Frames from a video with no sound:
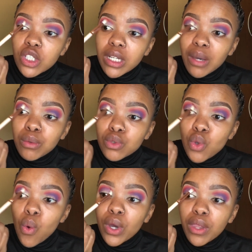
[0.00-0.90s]
Like we'll
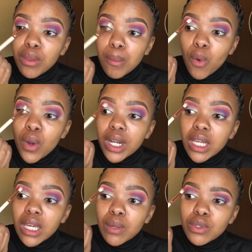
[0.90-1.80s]
talk in the
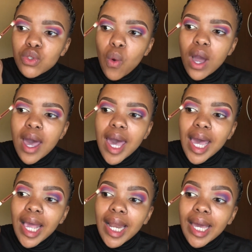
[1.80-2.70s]
morning, we'll talk
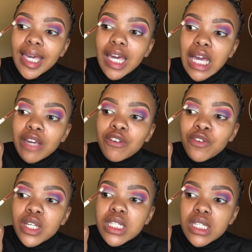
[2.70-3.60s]
like
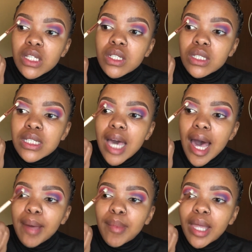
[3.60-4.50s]
every single
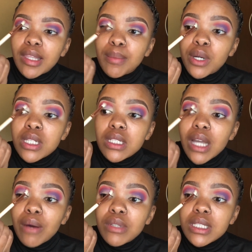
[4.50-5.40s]
time. And the person I
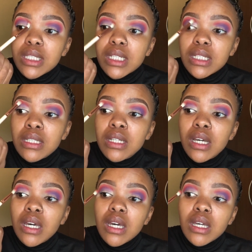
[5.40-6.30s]
was in
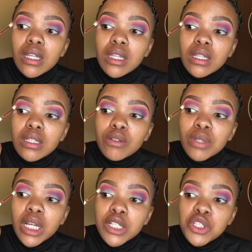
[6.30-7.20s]
the
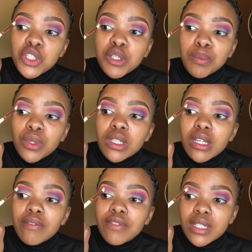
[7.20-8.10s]
relationship with
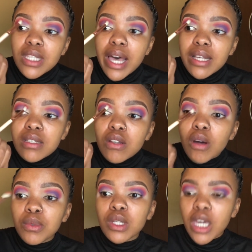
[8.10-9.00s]
emphasized
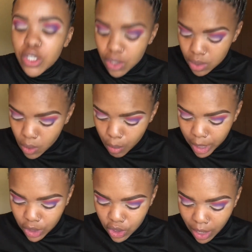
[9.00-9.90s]
communication so
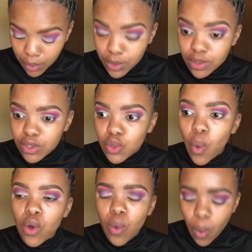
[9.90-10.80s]
much. Like we'd
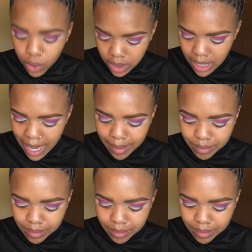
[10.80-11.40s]
talk all the time.